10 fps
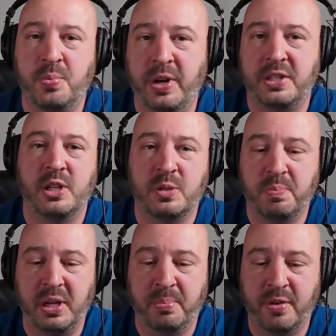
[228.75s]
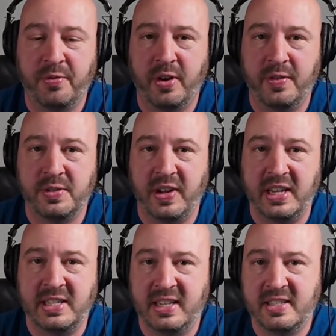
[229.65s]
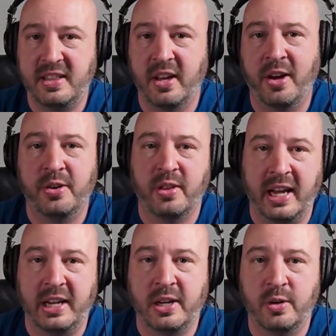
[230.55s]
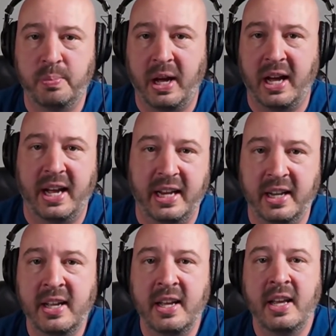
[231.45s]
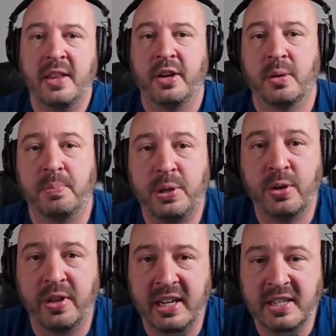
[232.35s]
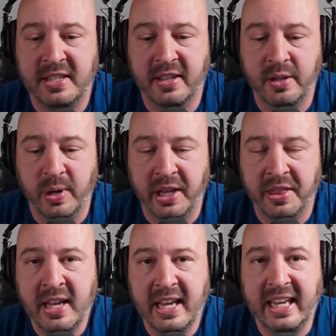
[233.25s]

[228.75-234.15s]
what's just being put in front of his face, he can see the underlying code behind the computer that he's dealing with.